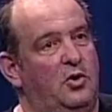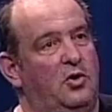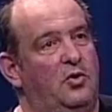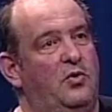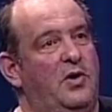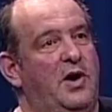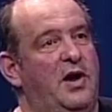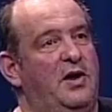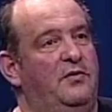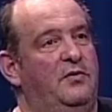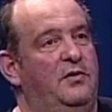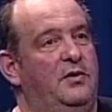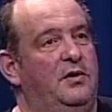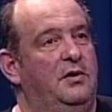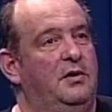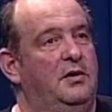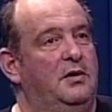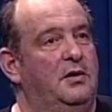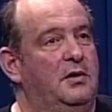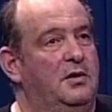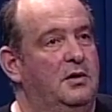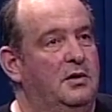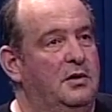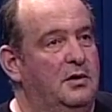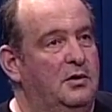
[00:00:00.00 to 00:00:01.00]
arriving
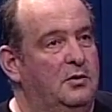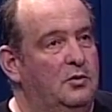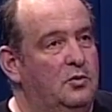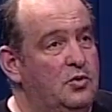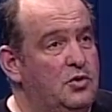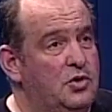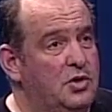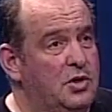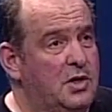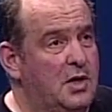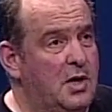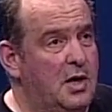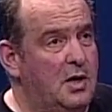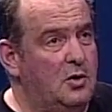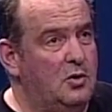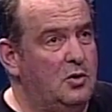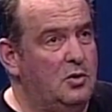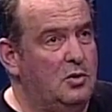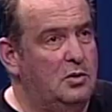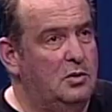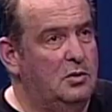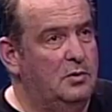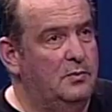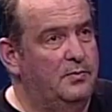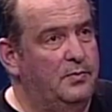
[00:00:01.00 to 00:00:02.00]
to
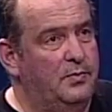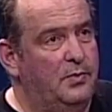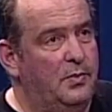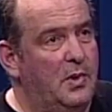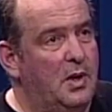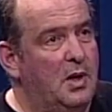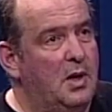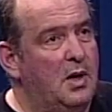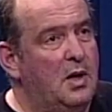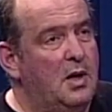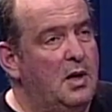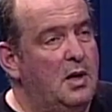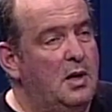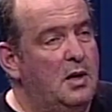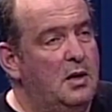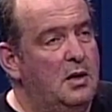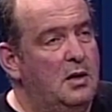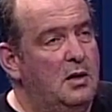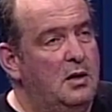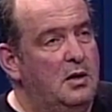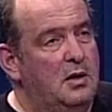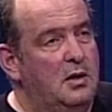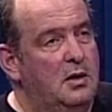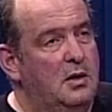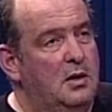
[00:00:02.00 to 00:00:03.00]
Chicago,
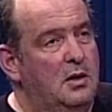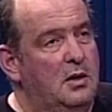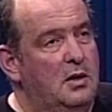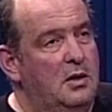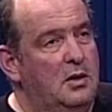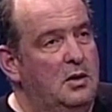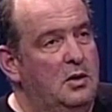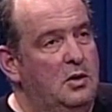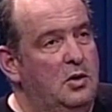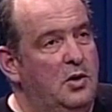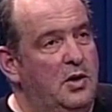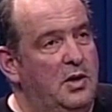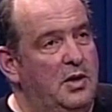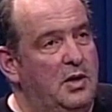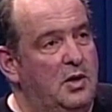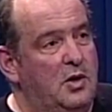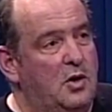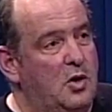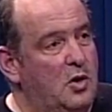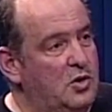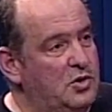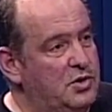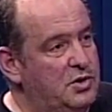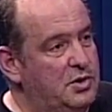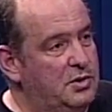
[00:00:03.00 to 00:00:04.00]
you had a
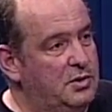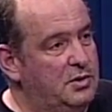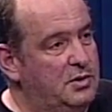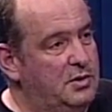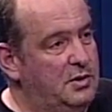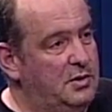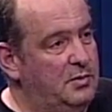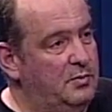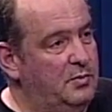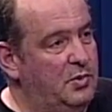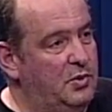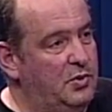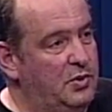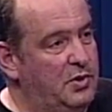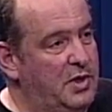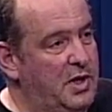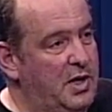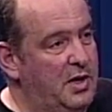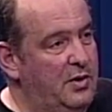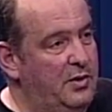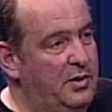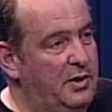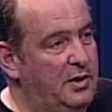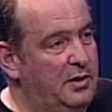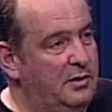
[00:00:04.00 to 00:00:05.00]
concert in
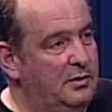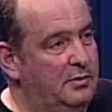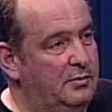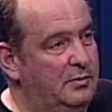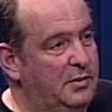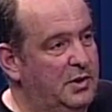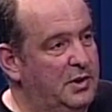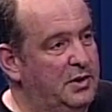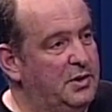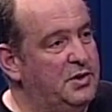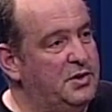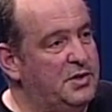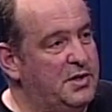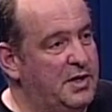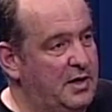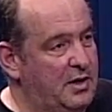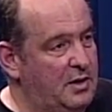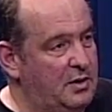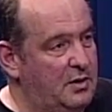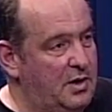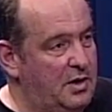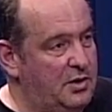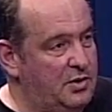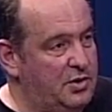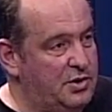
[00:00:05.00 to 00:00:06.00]
Bulgaria, in the
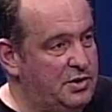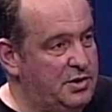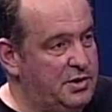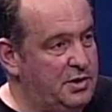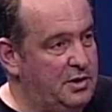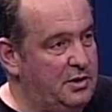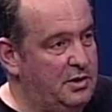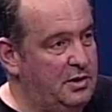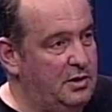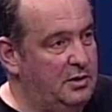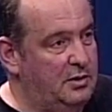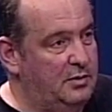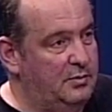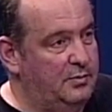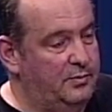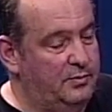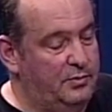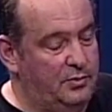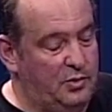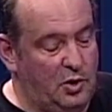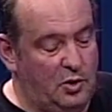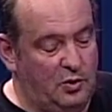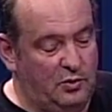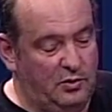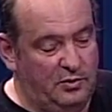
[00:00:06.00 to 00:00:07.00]
second largest city,
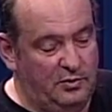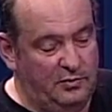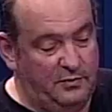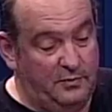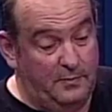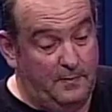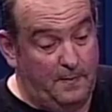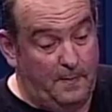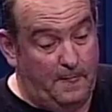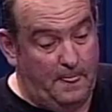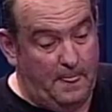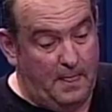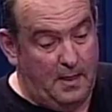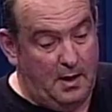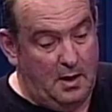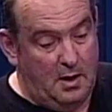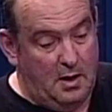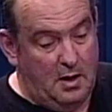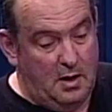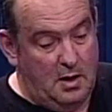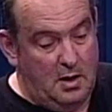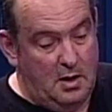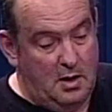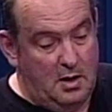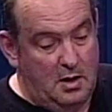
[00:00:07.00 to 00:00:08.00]
Plovdiv,
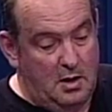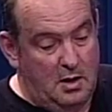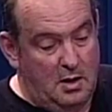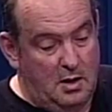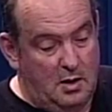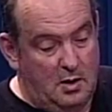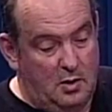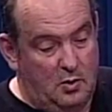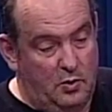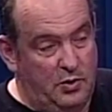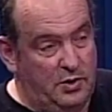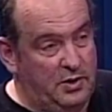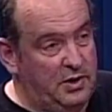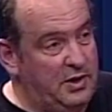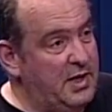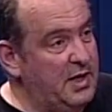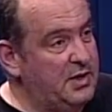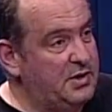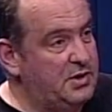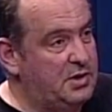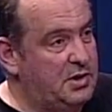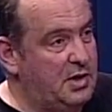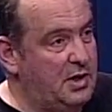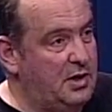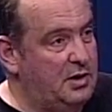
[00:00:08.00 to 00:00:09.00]
with
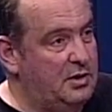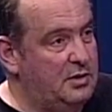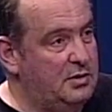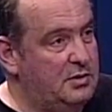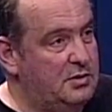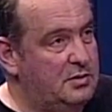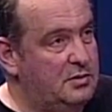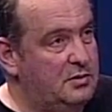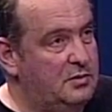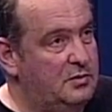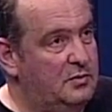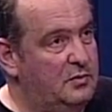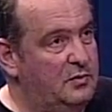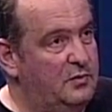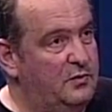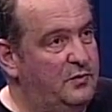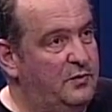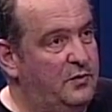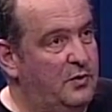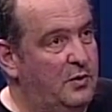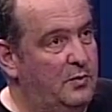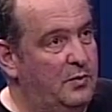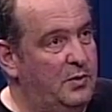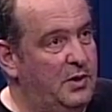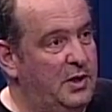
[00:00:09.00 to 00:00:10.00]
guest stars
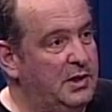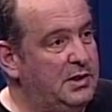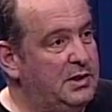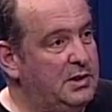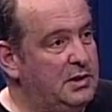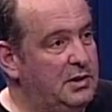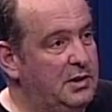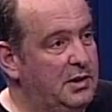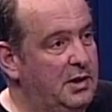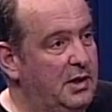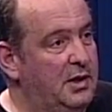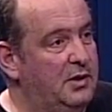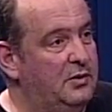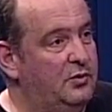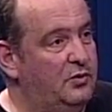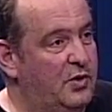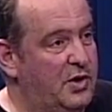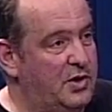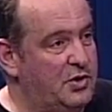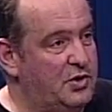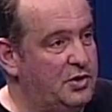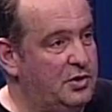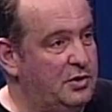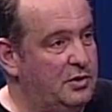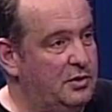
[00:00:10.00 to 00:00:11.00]
from Italy and
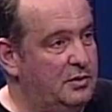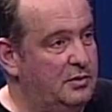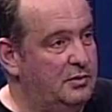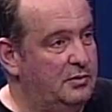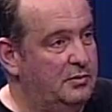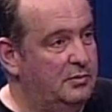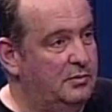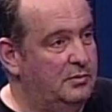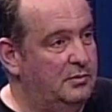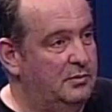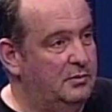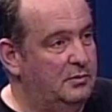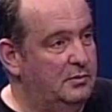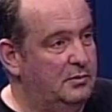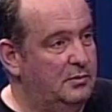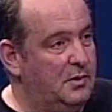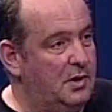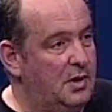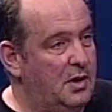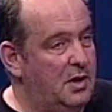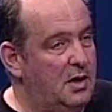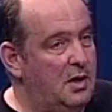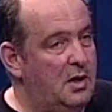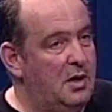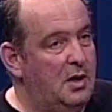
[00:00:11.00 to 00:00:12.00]
Russia. Yes.
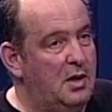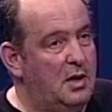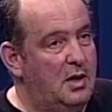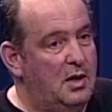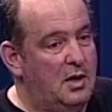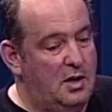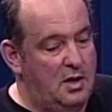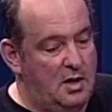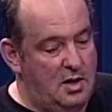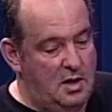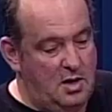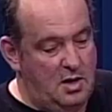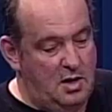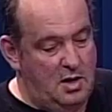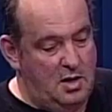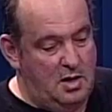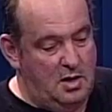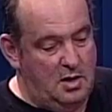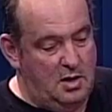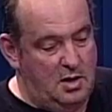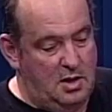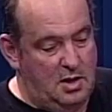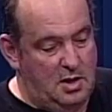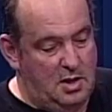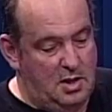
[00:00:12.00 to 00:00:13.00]

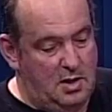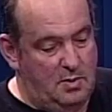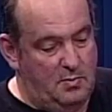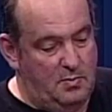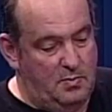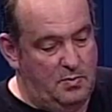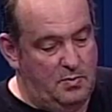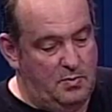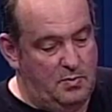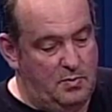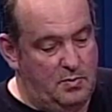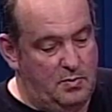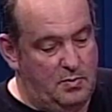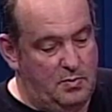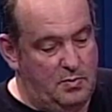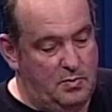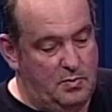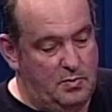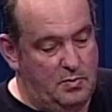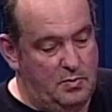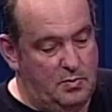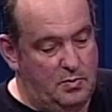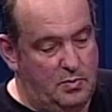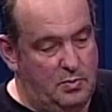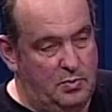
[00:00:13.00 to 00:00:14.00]

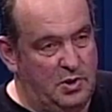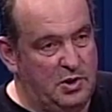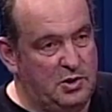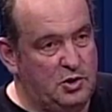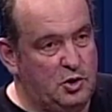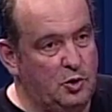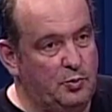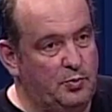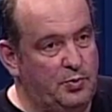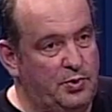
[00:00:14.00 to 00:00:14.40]
The